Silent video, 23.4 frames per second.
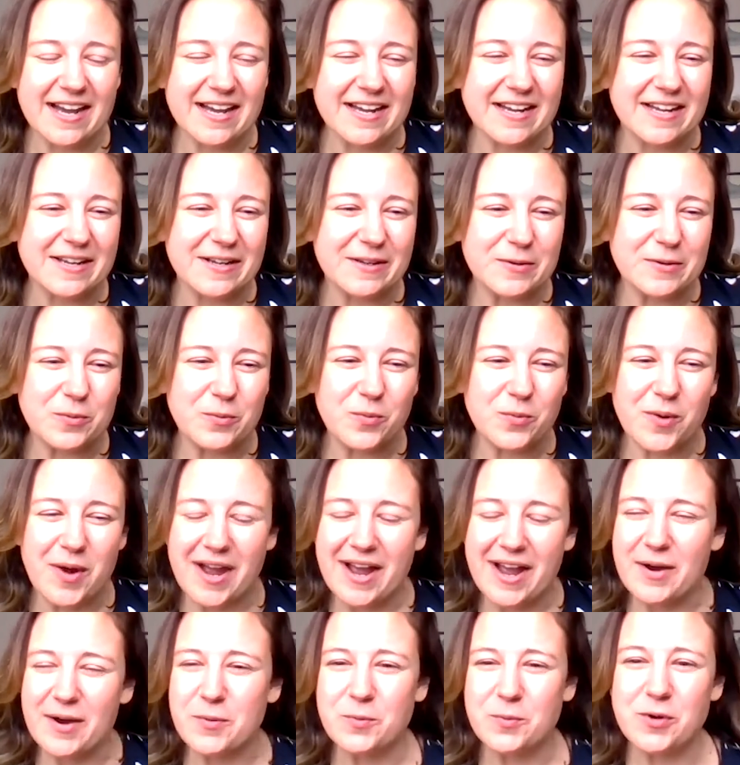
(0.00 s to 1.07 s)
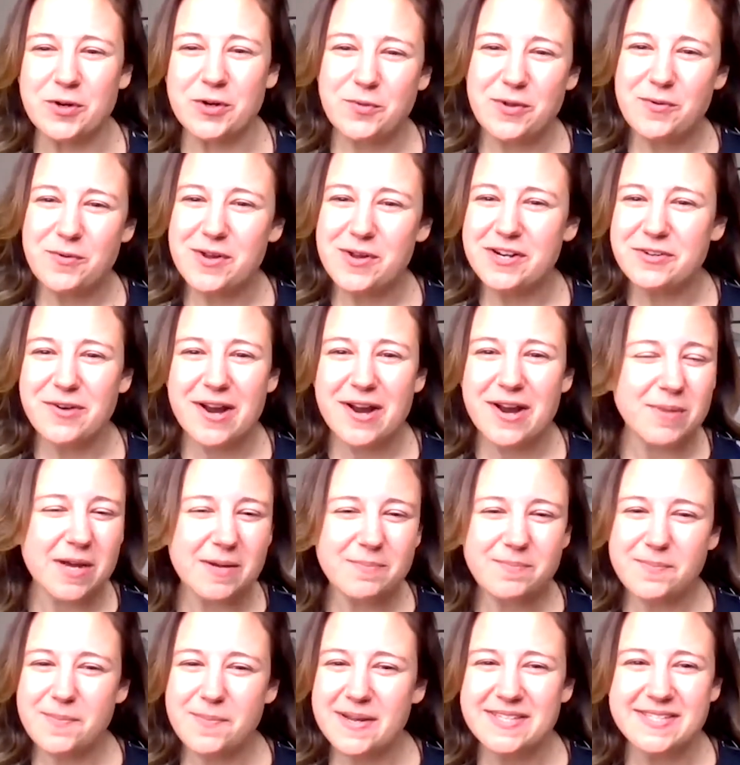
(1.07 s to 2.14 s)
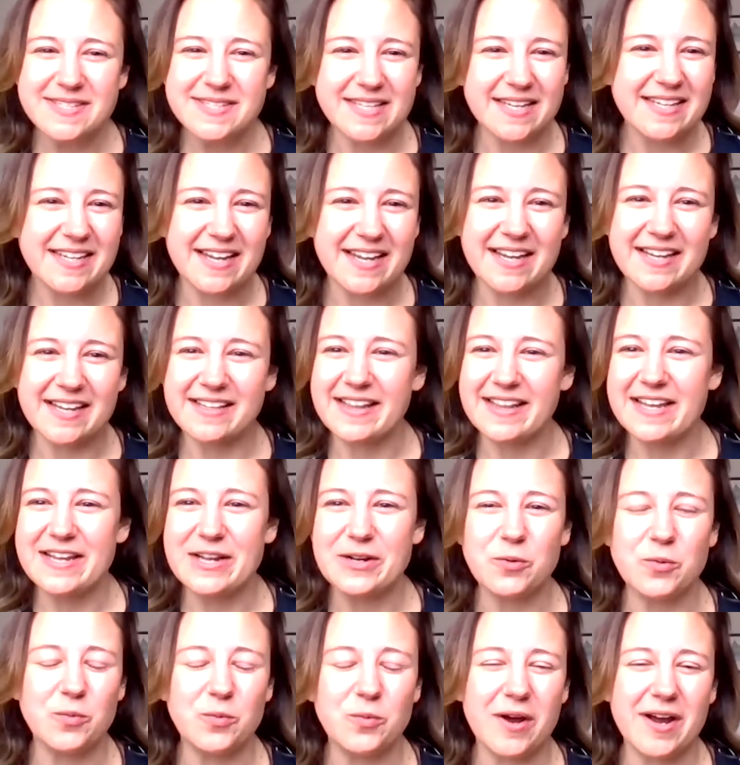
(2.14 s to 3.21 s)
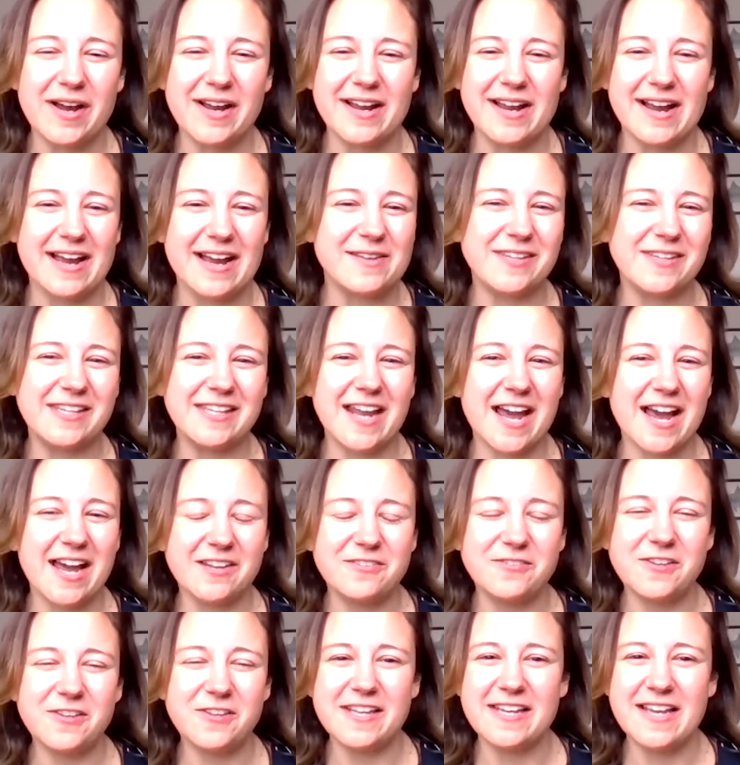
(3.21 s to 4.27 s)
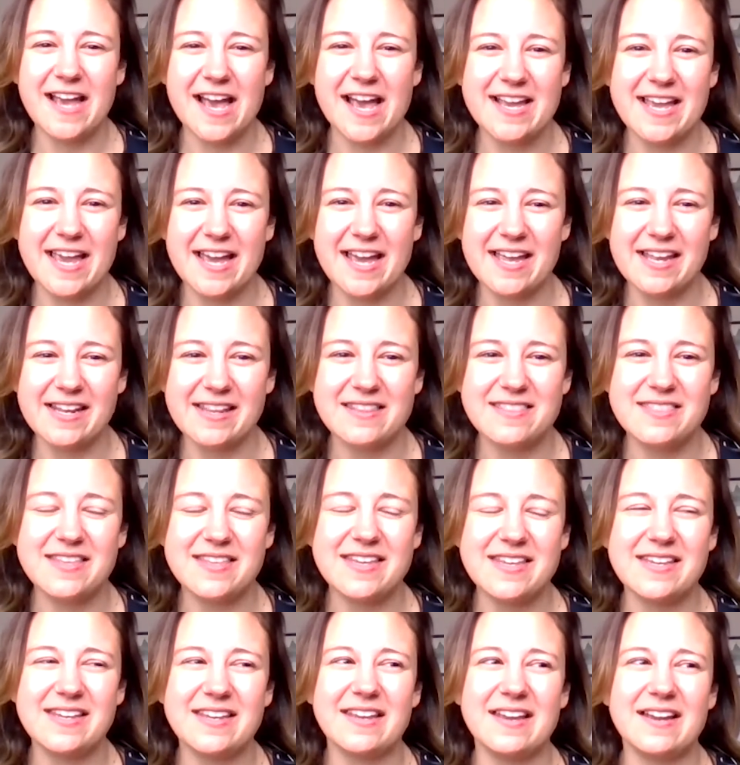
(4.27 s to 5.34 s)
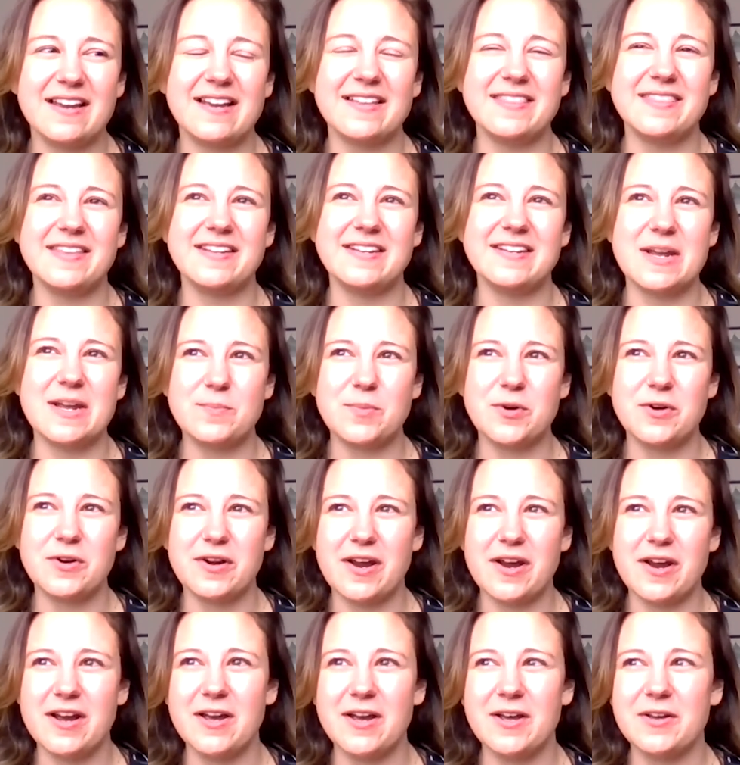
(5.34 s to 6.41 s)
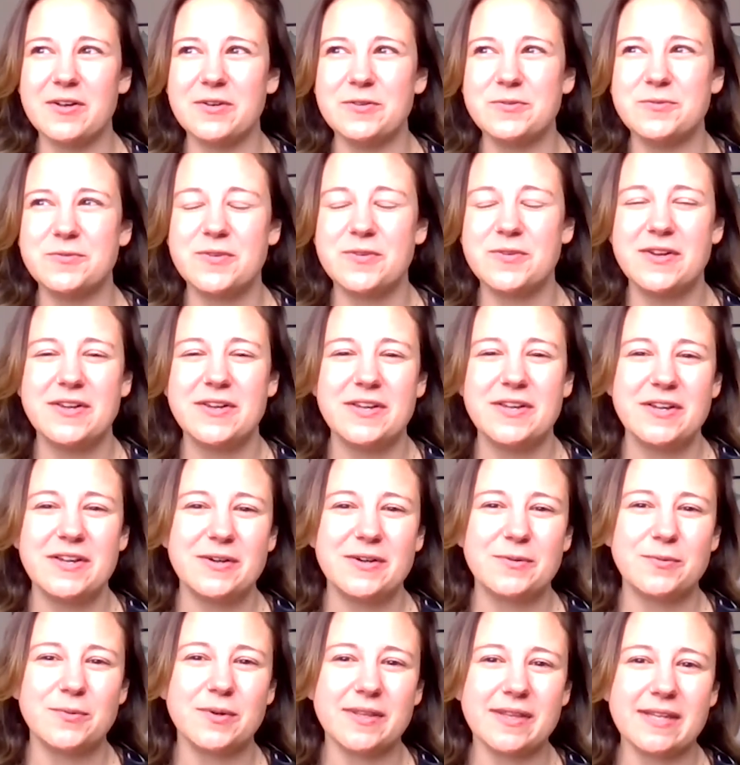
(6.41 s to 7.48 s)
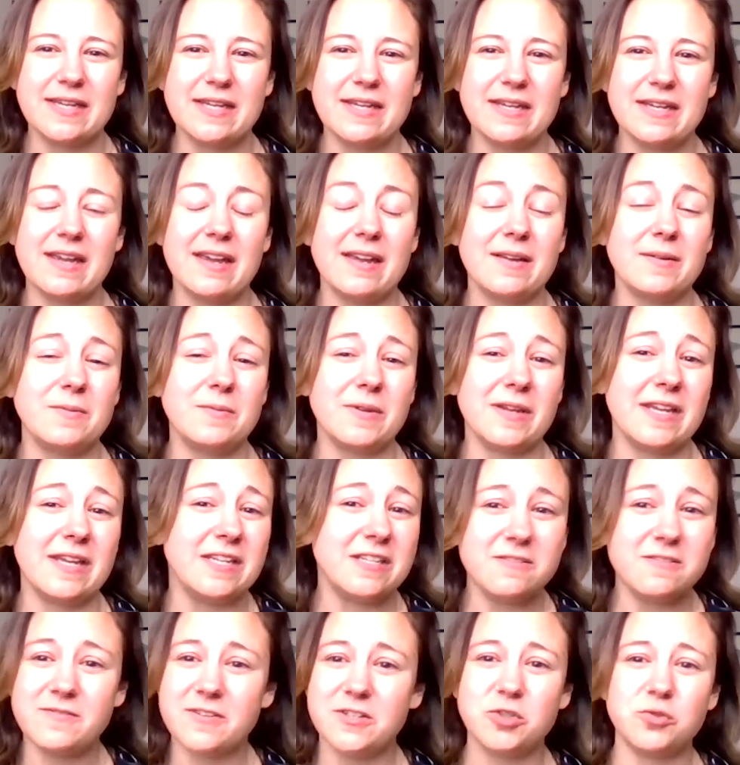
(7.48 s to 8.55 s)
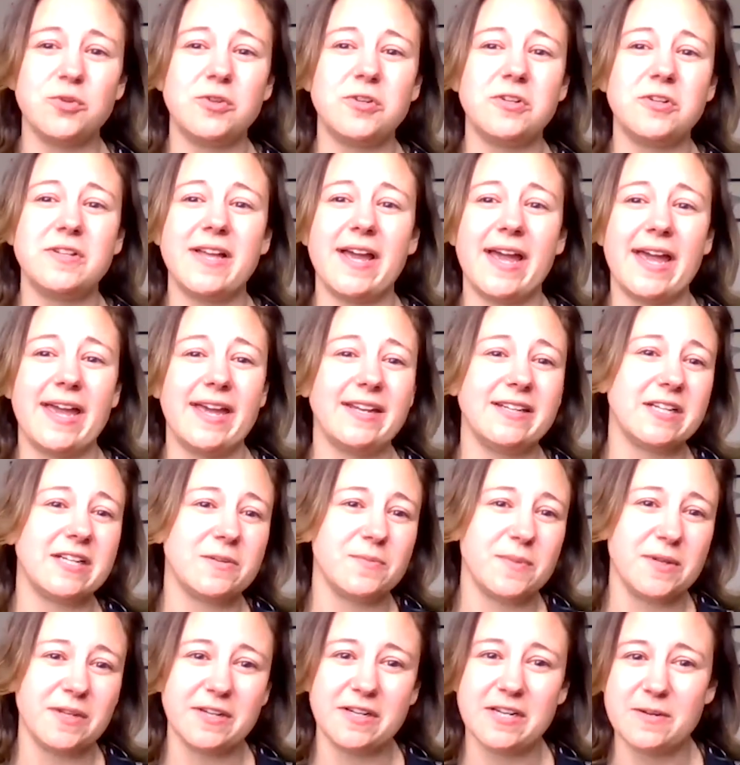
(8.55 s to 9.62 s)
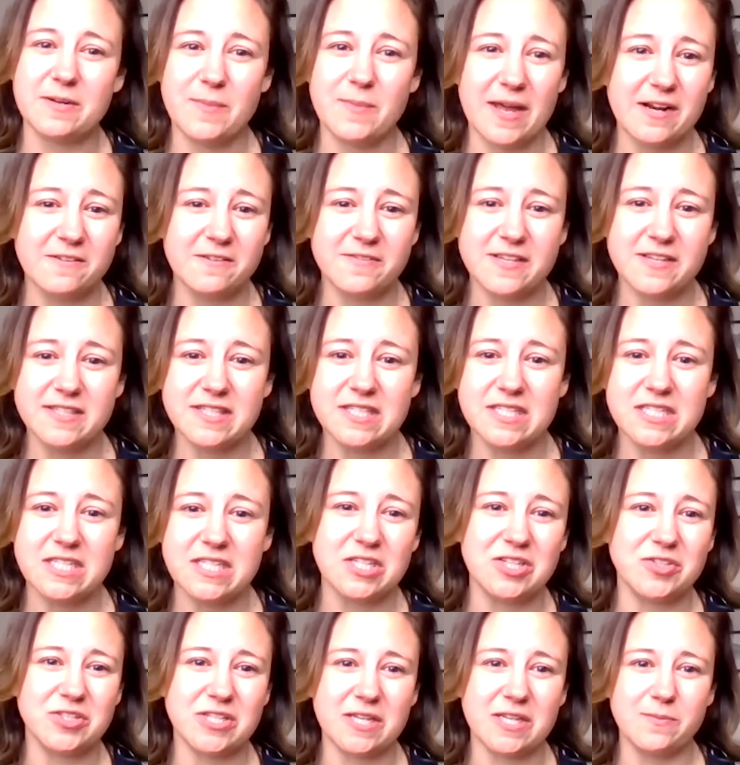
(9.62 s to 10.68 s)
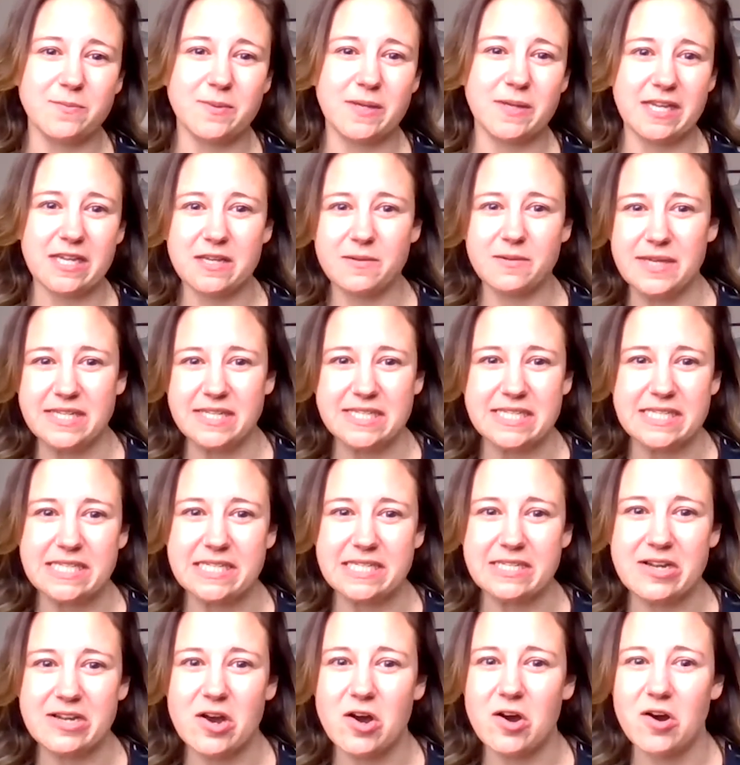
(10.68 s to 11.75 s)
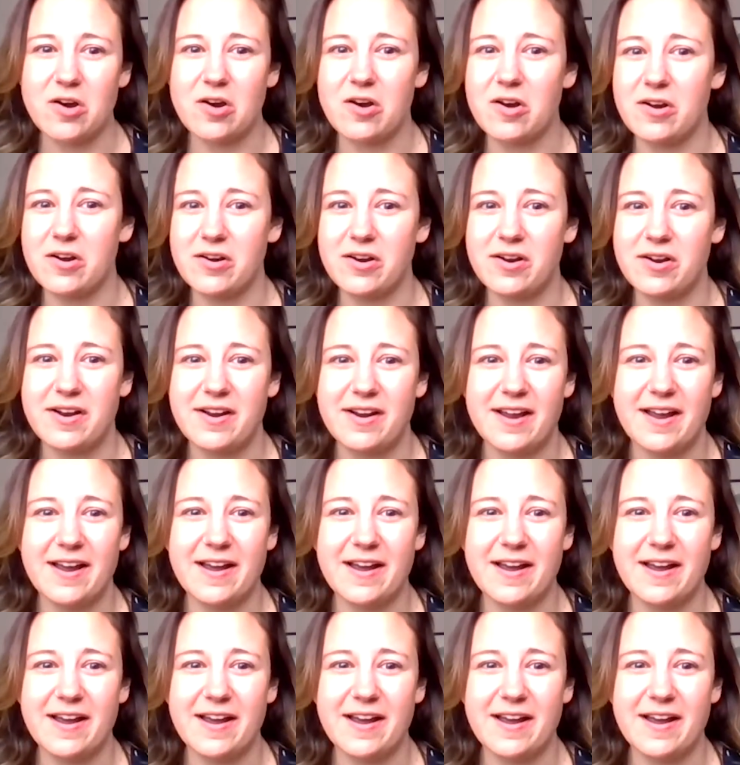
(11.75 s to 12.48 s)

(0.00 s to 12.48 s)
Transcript: what do we want to wrap up by saying? Like, I mean, I feel like, again, the number of really individual and community benefits to using PEBT are